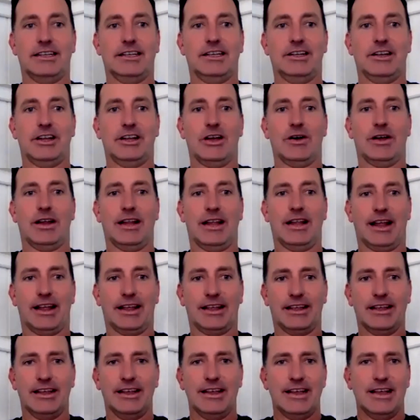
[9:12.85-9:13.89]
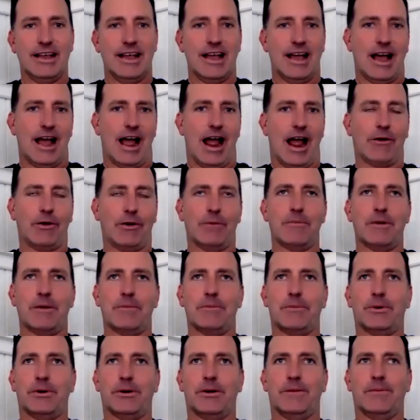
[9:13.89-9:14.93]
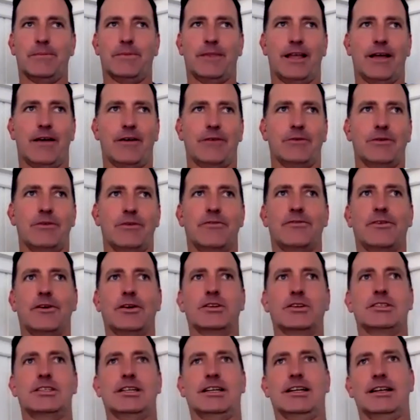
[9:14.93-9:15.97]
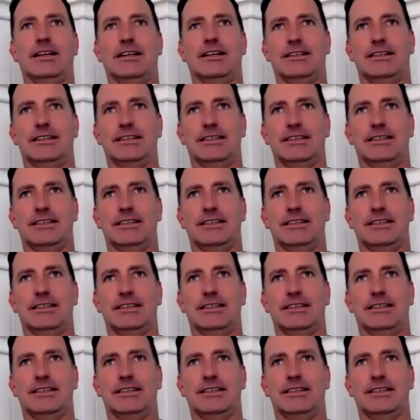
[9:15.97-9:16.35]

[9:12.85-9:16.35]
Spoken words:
and I remember I would refer to